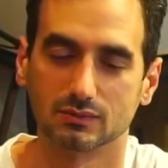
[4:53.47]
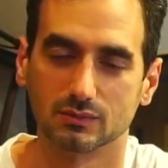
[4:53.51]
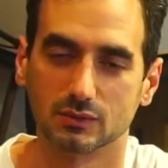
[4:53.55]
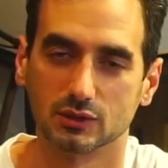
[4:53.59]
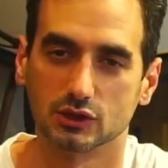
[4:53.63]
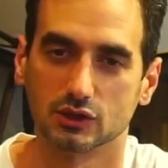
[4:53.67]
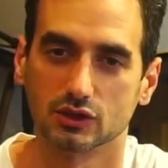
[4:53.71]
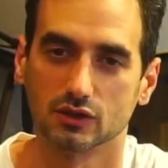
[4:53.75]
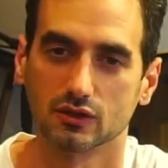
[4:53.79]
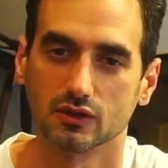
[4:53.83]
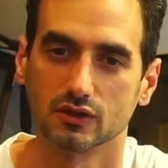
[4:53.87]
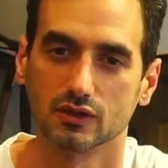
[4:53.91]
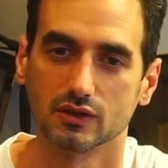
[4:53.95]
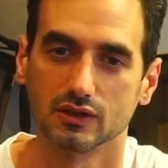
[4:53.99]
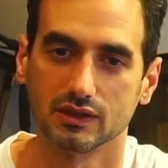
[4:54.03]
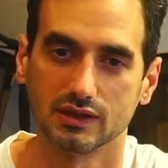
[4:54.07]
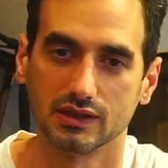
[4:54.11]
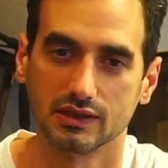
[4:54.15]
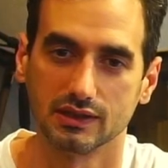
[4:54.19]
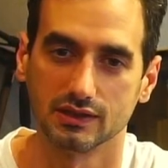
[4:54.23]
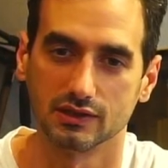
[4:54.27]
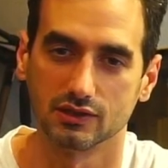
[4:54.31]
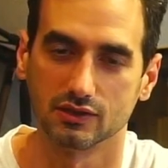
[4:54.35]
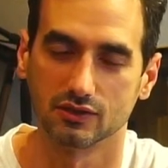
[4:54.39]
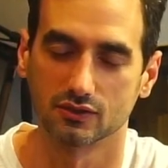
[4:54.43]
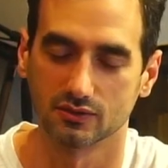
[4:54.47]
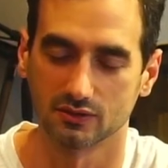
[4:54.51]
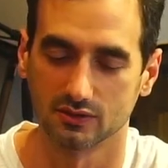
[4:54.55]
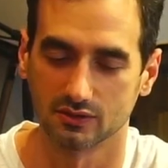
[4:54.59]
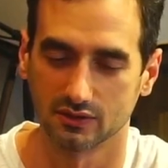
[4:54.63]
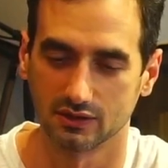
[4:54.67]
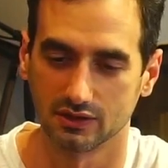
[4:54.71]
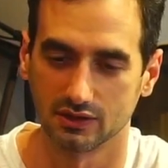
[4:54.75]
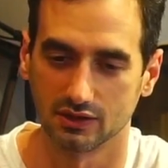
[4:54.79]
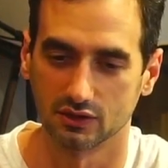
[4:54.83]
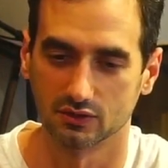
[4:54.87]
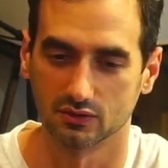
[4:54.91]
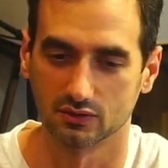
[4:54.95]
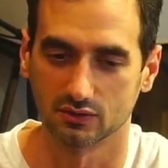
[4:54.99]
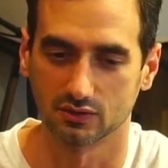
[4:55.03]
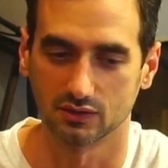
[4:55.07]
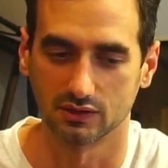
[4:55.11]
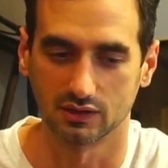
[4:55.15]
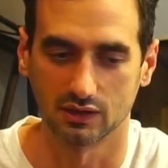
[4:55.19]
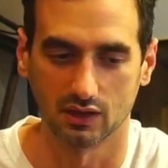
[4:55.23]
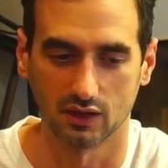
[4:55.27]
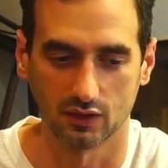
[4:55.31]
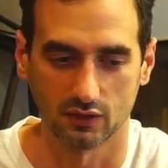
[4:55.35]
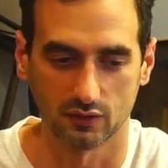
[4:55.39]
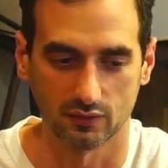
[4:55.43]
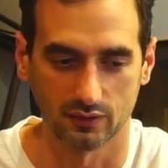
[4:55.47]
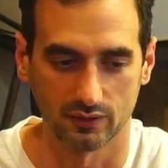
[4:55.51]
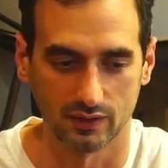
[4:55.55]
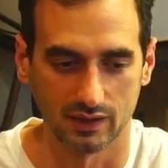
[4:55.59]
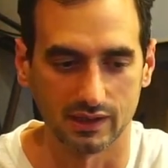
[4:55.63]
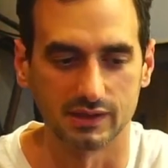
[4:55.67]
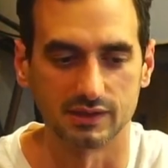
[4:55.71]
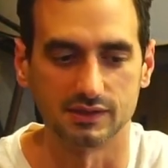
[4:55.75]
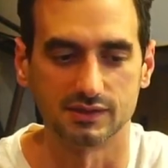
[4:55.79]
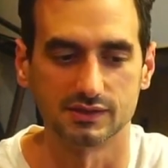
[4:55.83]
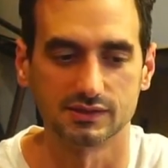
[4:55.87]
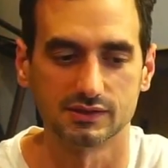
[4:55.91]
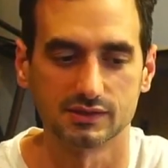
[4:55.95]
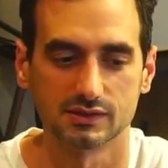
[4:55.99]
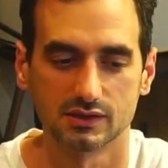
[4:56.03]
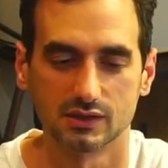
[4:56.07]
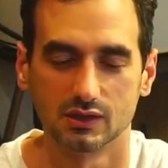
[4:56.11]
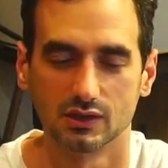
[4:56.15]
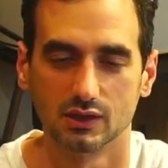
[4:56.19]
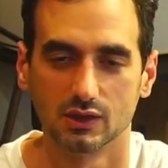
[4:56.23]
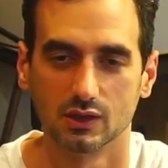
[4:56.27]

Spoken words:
maturity in Christ,